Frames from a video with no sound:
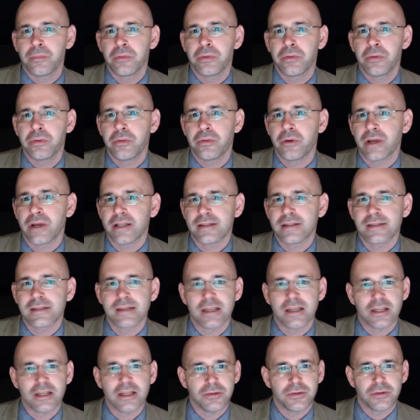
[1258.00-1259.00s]
points
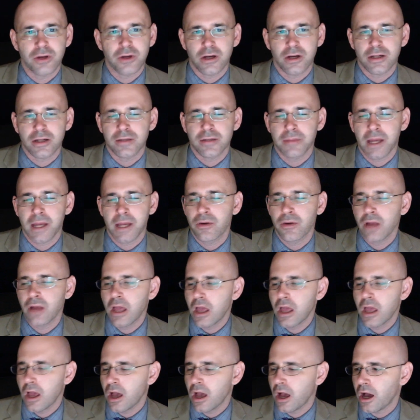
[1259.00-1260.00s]
that you talked about,
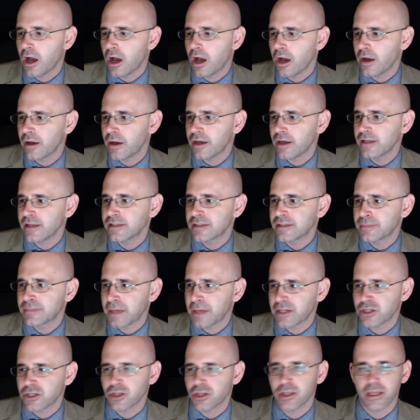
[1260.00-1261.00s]
uh,
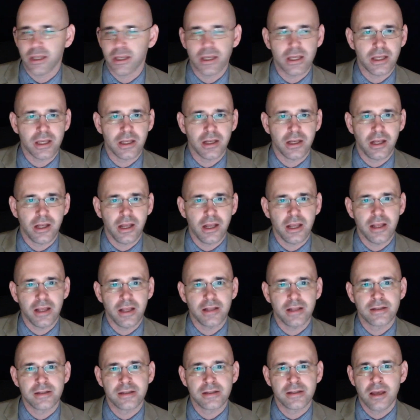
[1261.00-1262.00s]
especially in
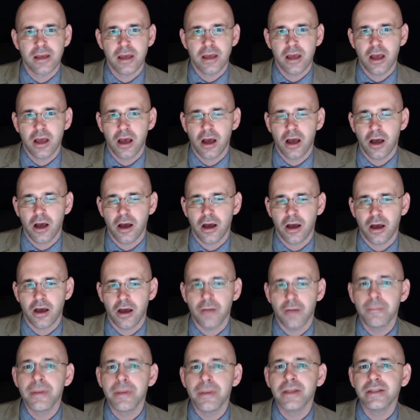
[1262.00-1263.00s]
its uh,
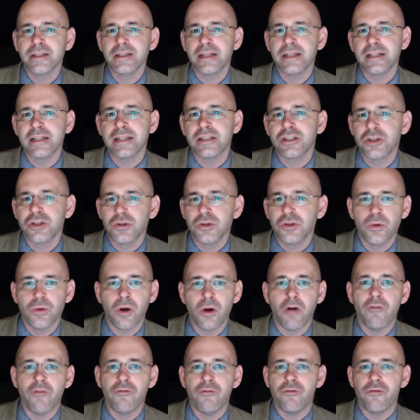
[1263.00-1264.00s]
ability to
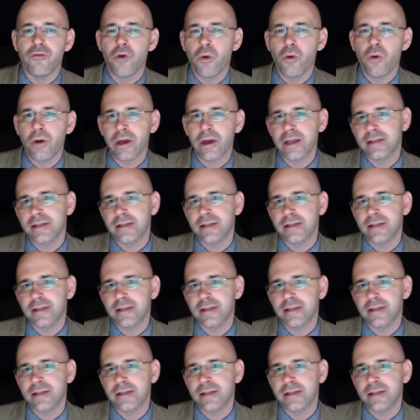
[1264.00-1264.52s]
avoid